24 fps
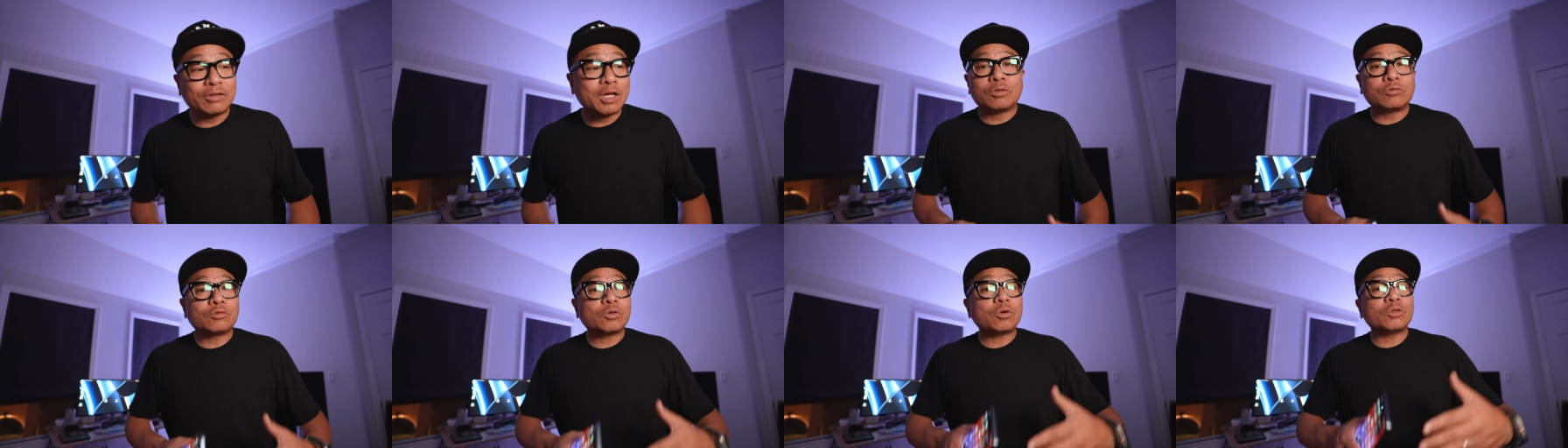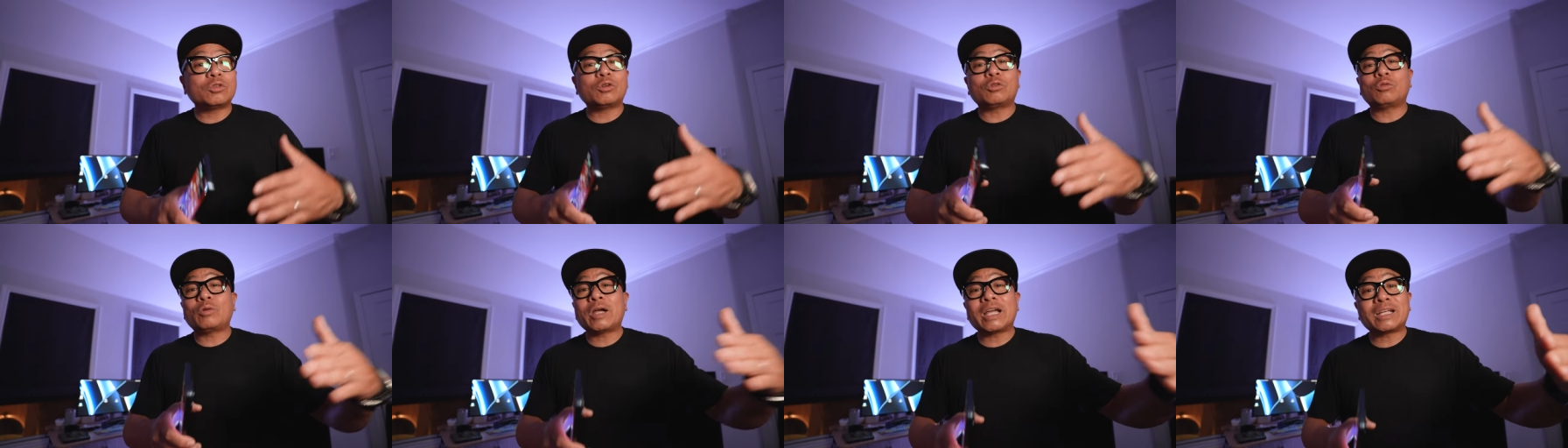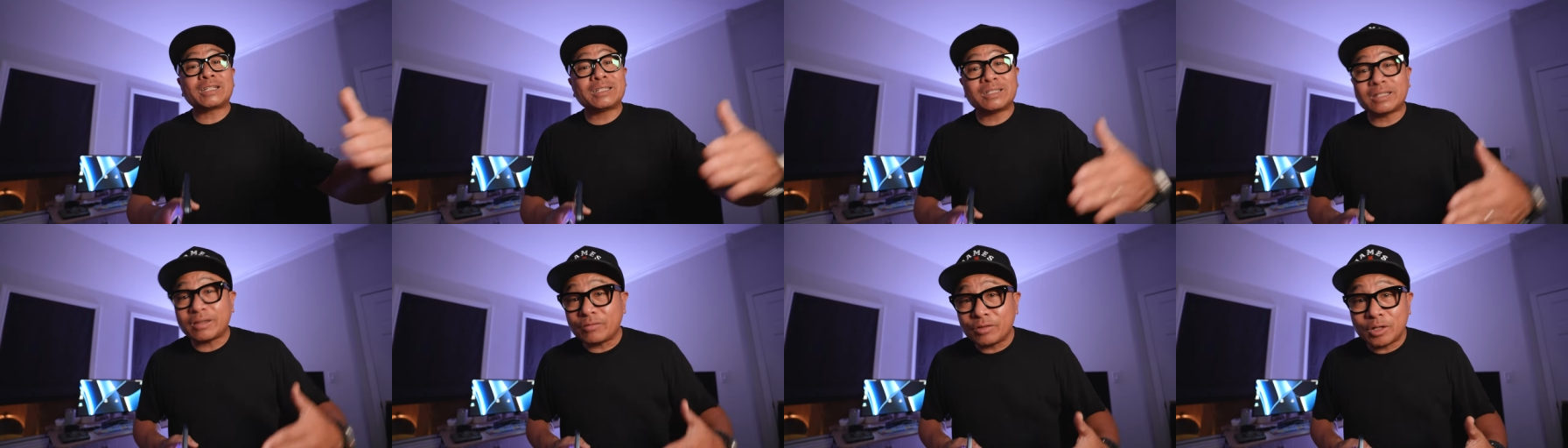throw the Rec
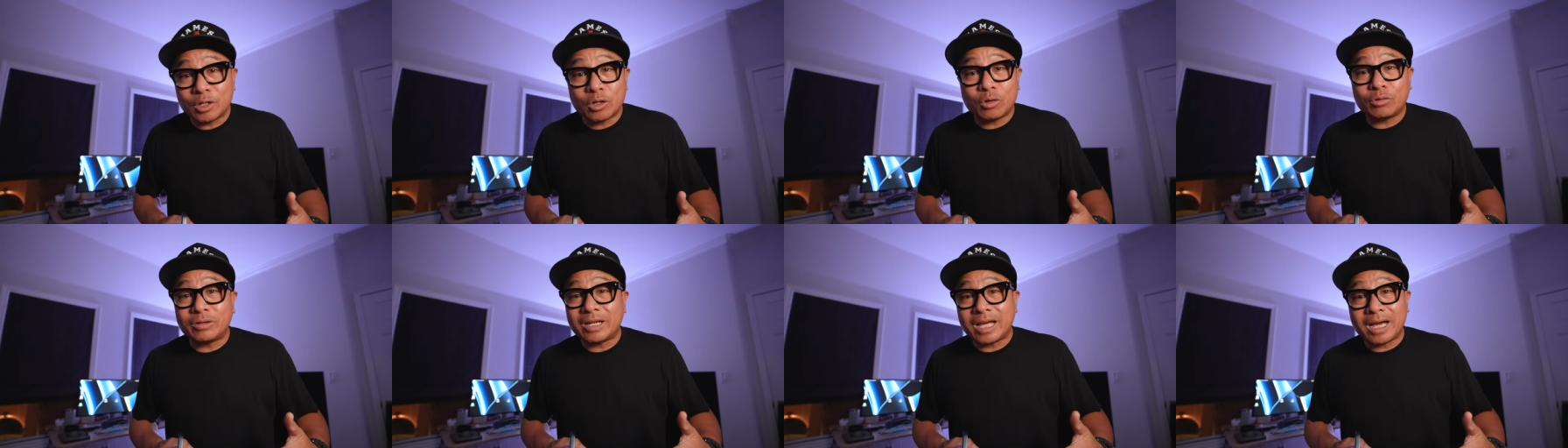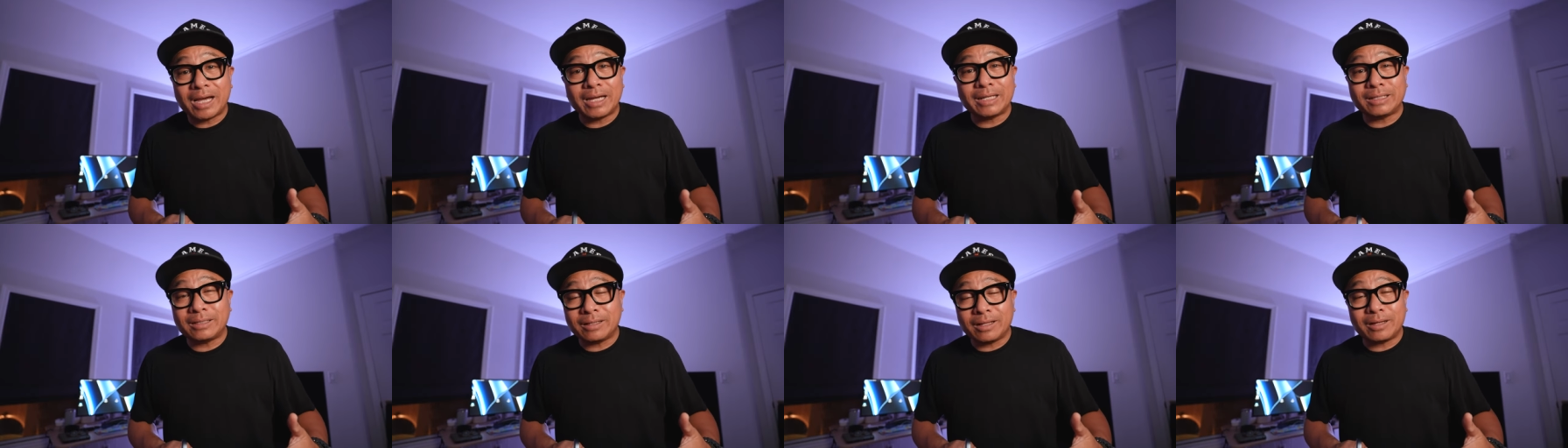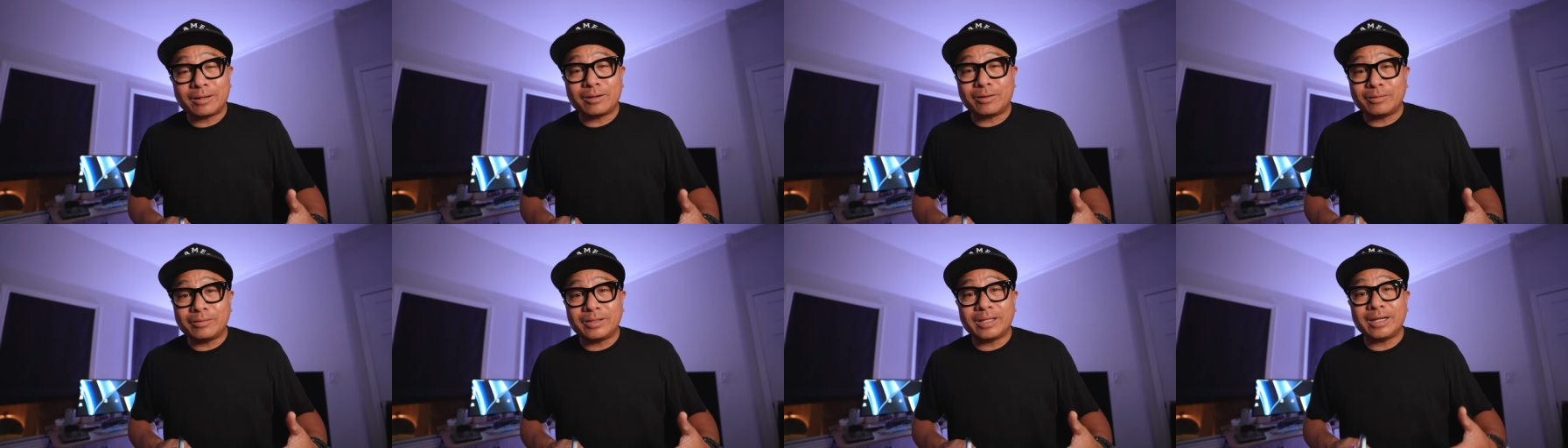709 LUT
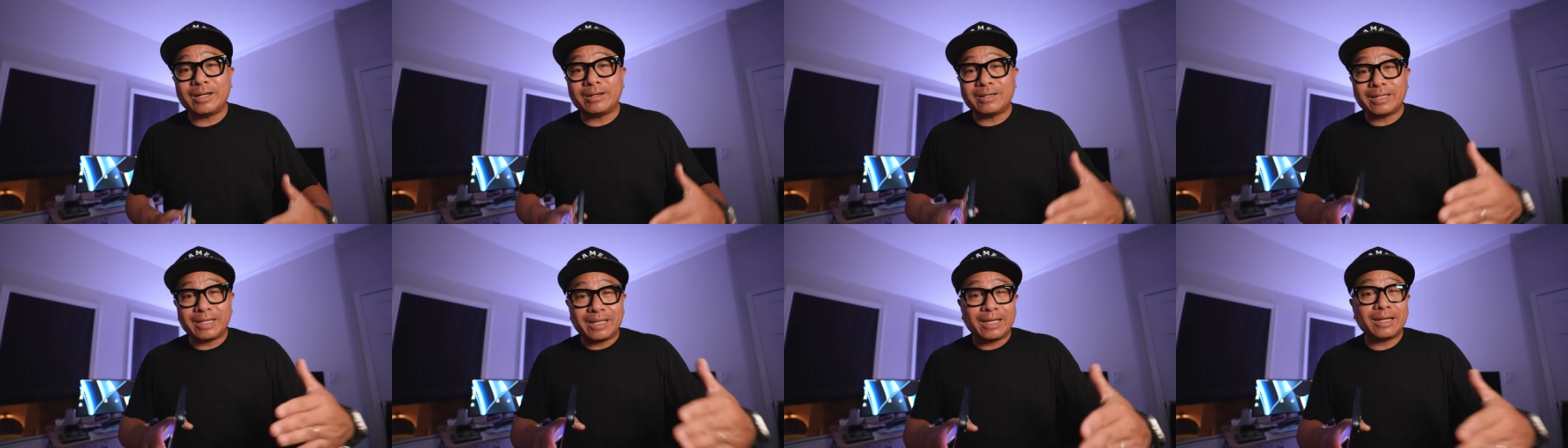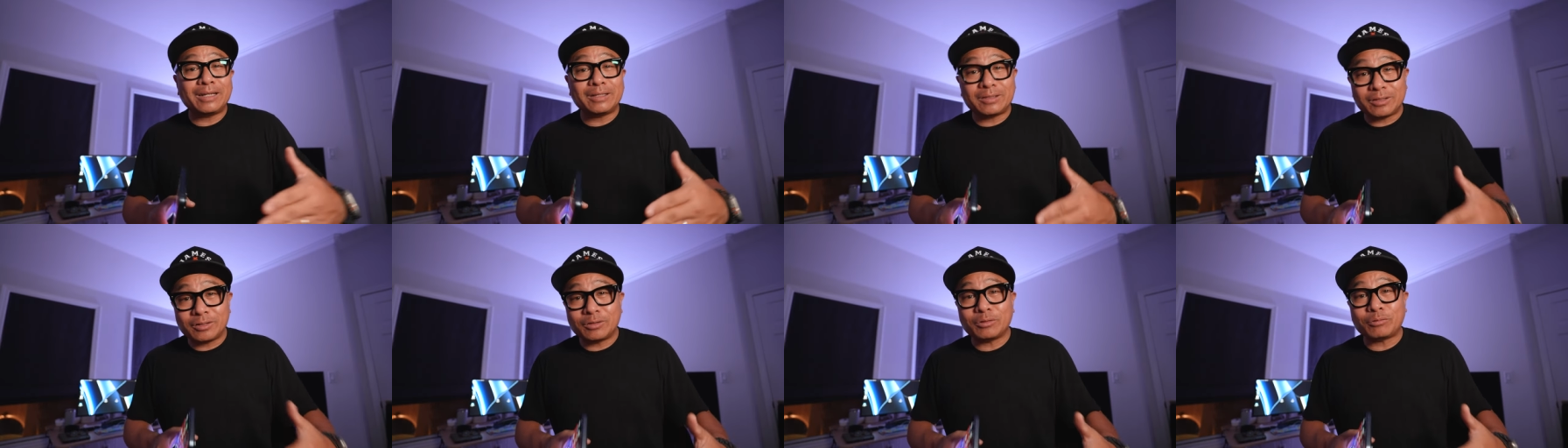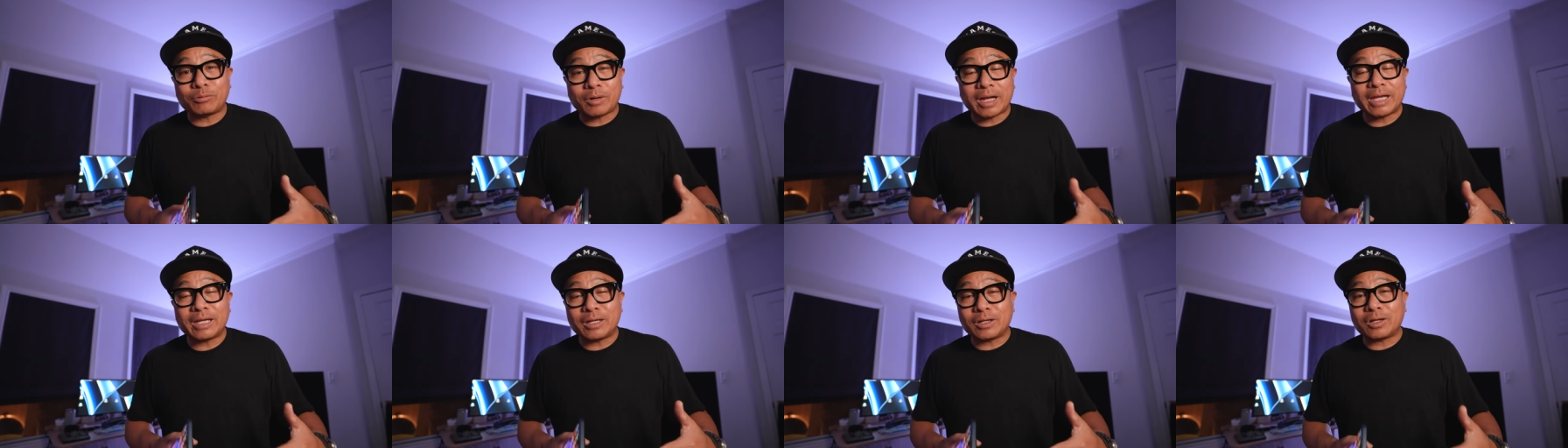on there to get it to the
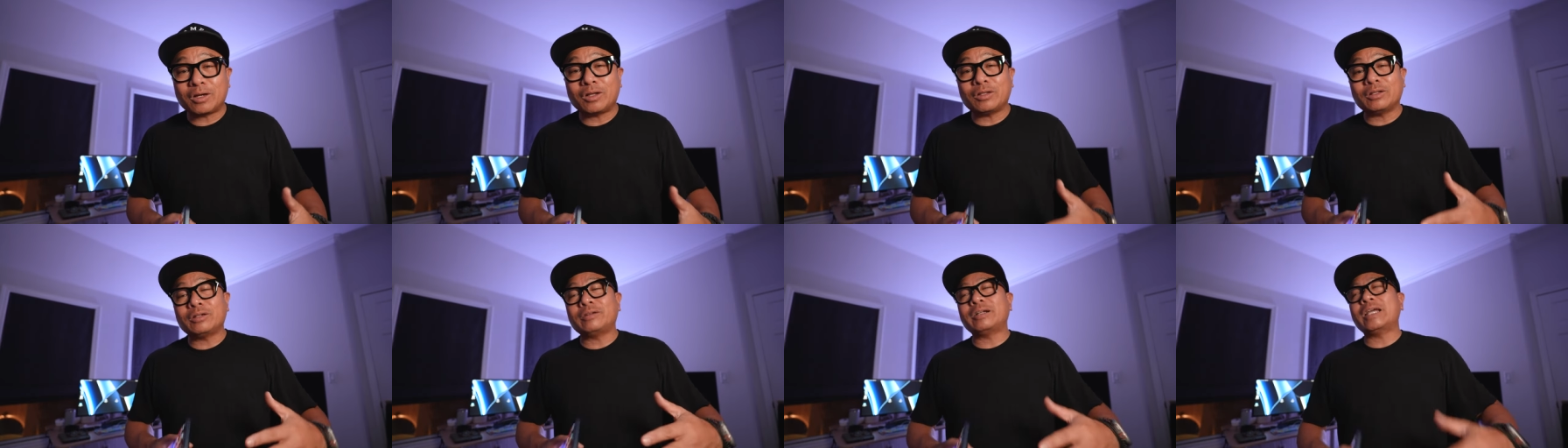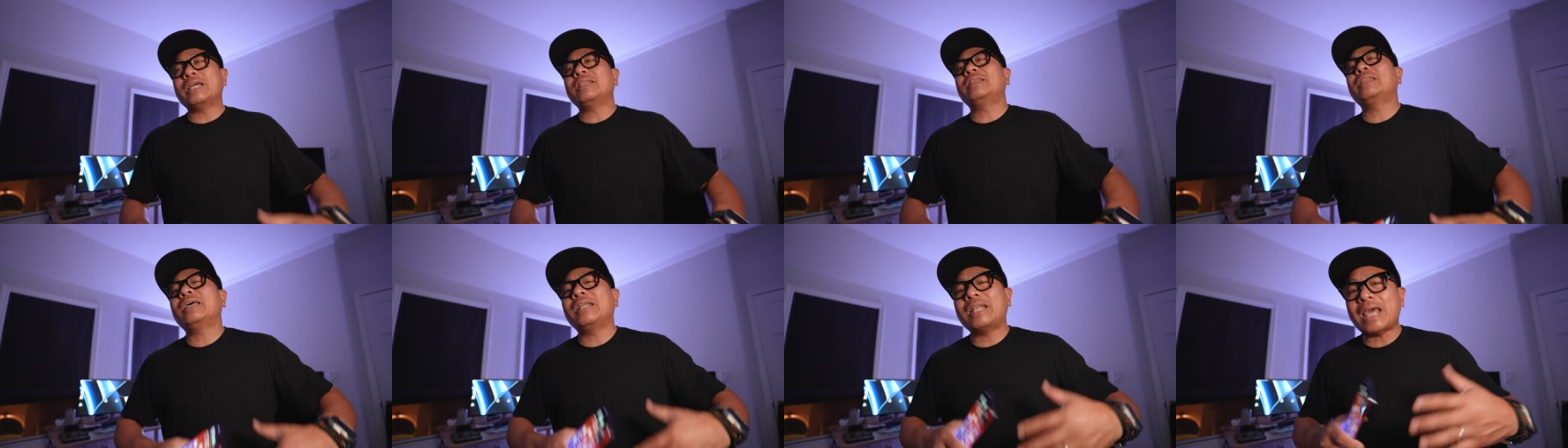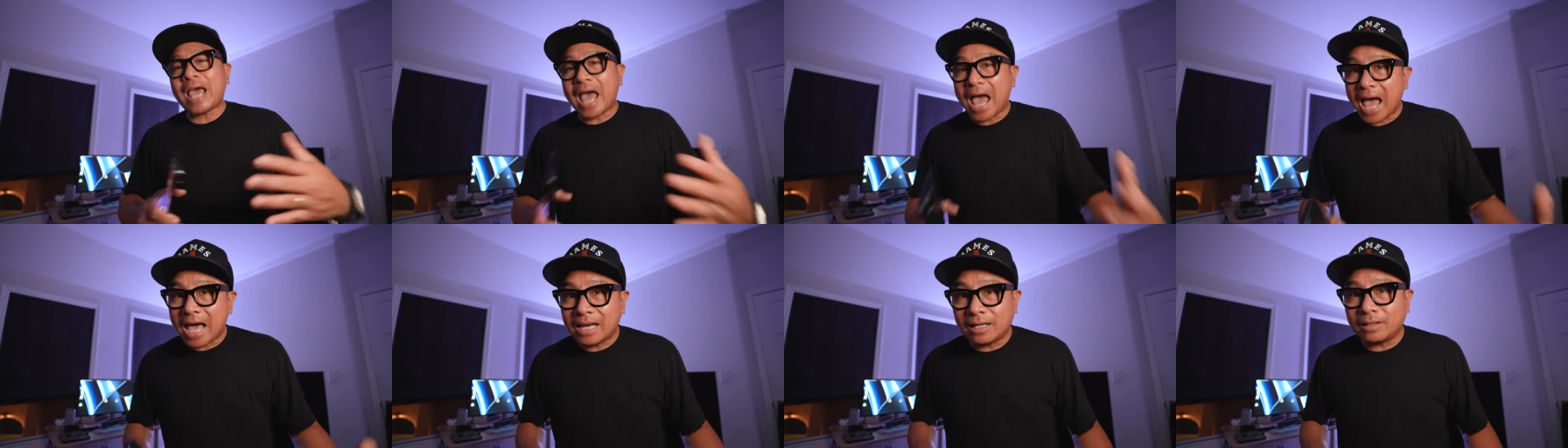right color, and then
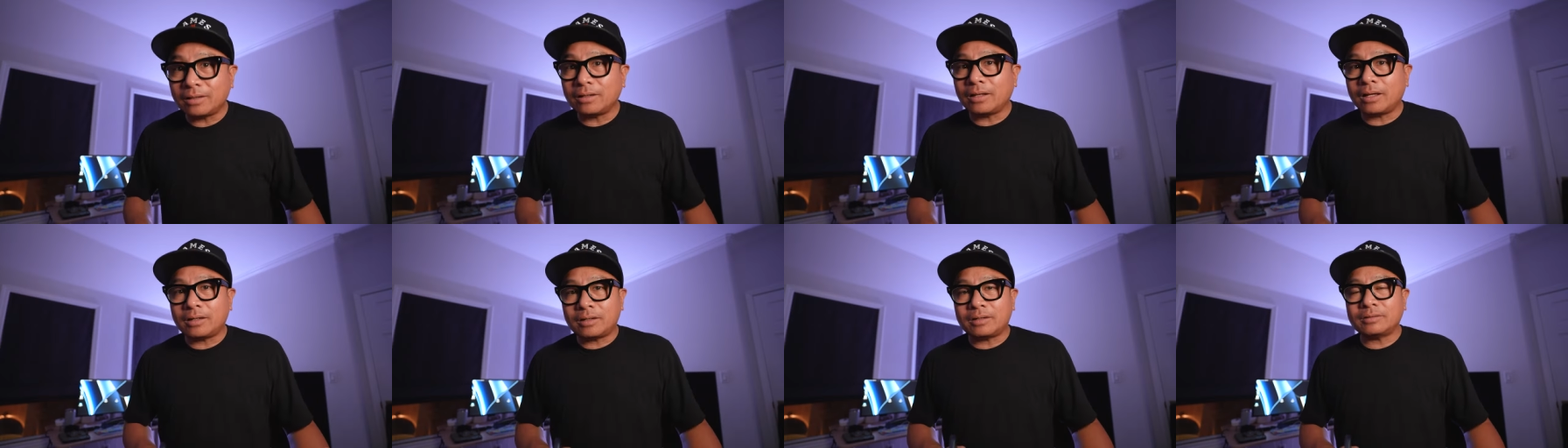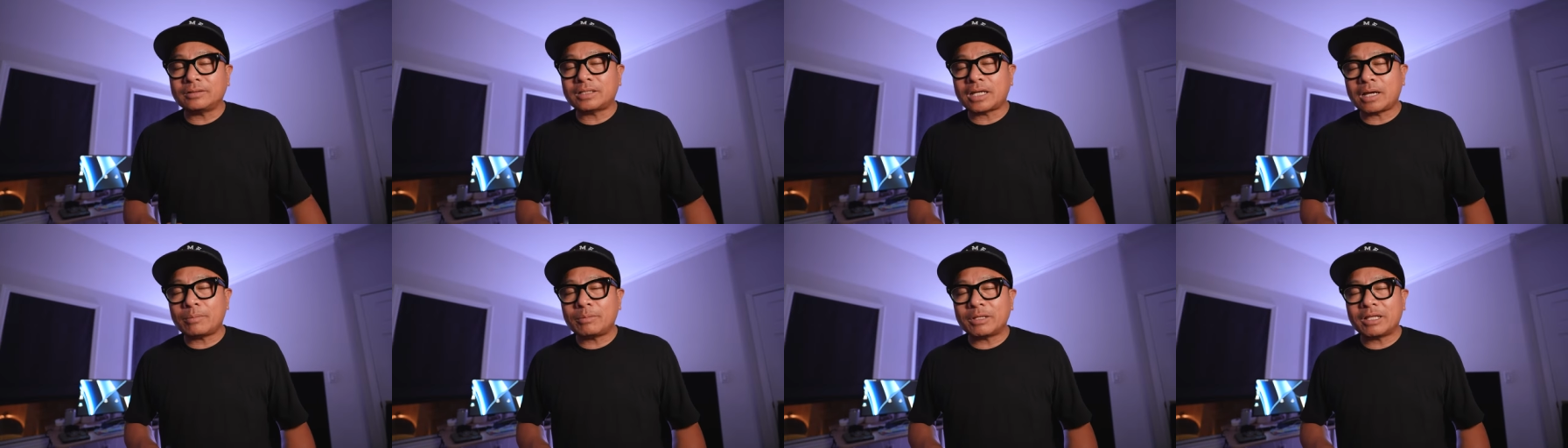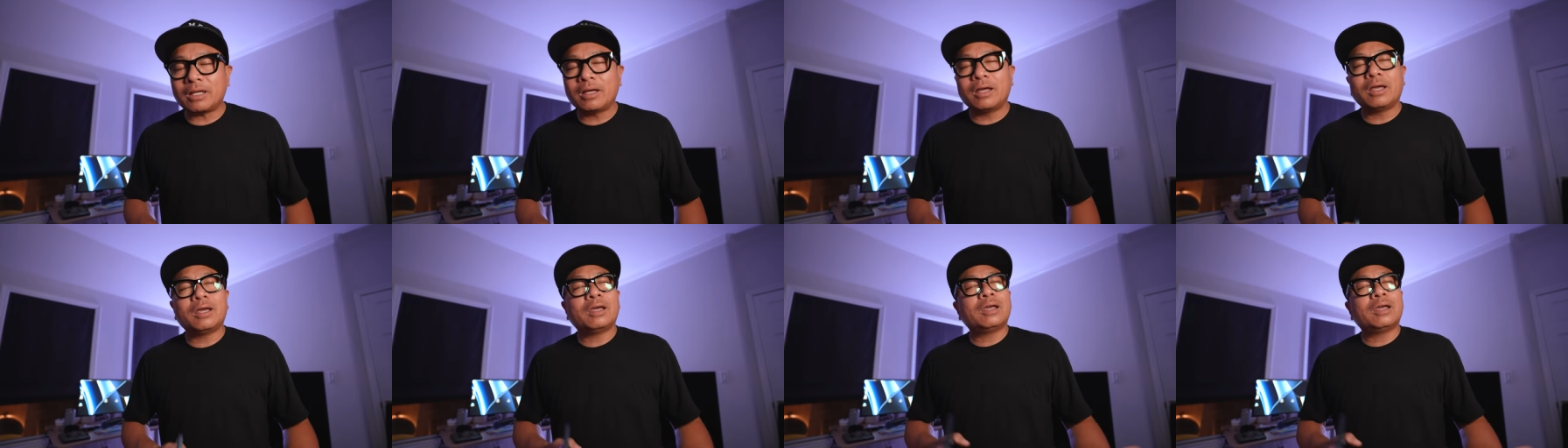add a LUT on top of that.